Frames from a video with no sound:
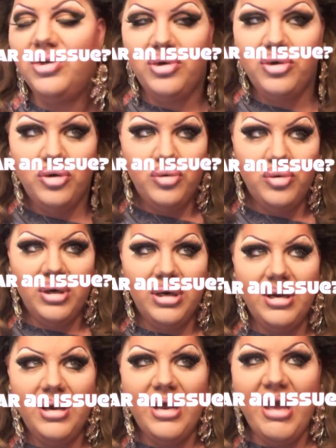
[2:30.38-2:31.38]
to
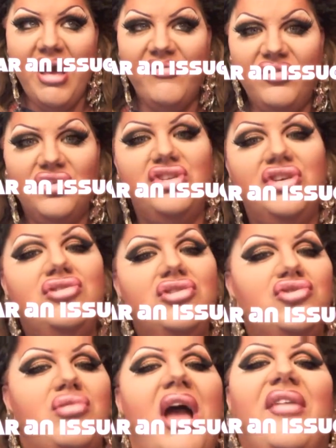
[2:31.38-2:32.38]
have their
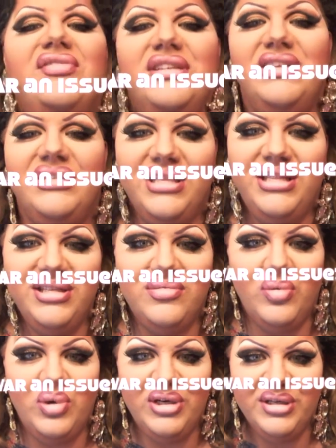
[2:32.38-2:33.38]
children drafted into these
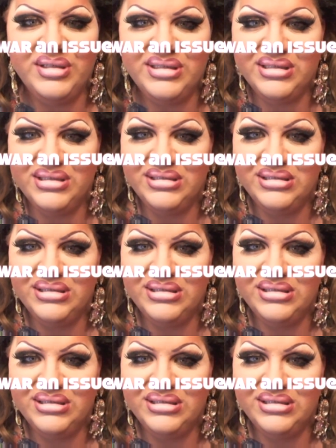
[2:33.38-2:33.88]
wars?